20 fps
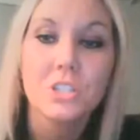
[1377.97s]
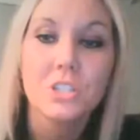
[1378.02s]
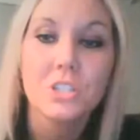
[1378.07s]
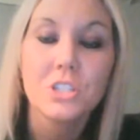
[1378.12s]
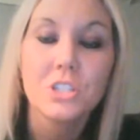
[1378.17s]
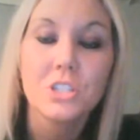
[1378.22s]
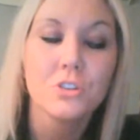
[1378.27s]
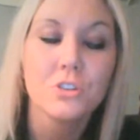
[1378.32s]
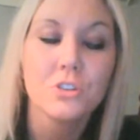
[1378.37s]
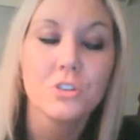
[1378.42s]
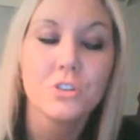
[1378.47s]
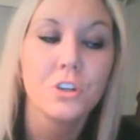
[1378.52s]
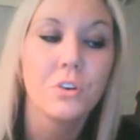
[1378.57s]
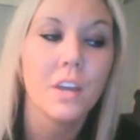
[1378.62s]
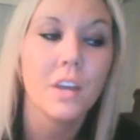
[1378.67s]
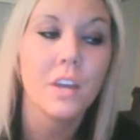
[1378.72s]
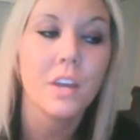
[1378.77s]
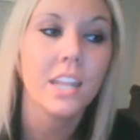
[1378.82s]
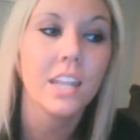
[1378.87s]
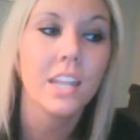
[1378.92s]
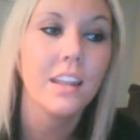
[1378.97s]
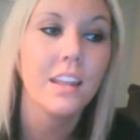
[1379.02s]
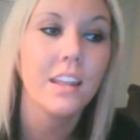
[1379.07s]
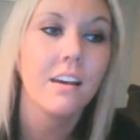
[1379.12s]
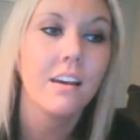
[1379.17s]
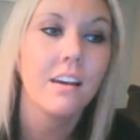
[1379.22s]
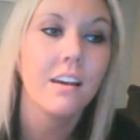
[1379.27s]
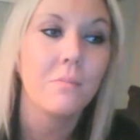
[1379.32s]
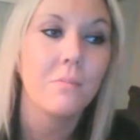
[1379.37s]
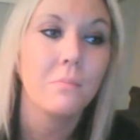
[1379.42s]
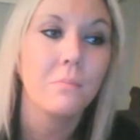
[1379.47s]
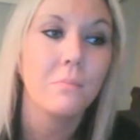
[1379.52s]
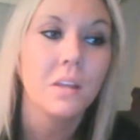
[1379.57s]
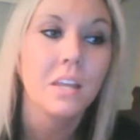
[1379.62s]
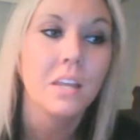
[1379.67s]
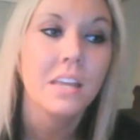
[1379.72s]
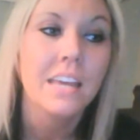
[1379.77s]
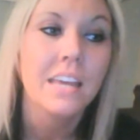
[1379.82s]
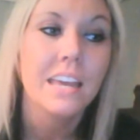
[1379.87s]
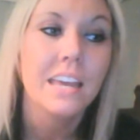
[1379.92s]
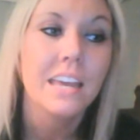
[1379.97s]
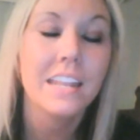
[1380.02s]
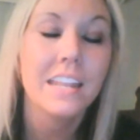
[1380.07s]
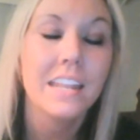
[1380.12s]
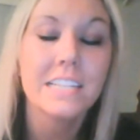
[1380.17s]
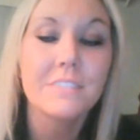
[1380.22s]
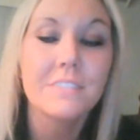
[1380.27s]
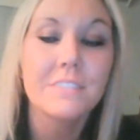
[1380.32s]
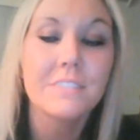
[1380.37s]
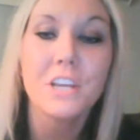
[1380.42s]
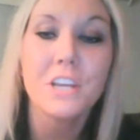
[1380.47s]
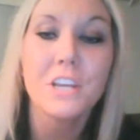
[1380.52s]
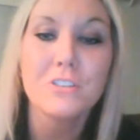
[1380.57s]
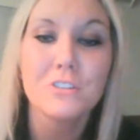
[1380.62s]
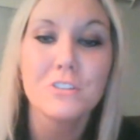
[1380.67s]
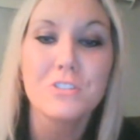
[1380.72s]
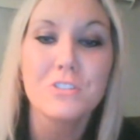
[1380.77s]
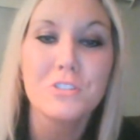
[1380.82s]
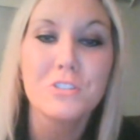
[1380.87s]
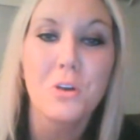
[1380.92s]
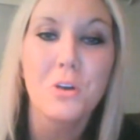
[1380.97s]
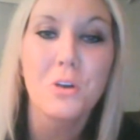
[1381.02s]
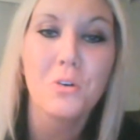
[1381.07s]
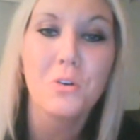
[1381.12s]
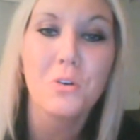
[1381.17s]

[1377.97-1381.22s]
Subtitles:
So true, and his videos are so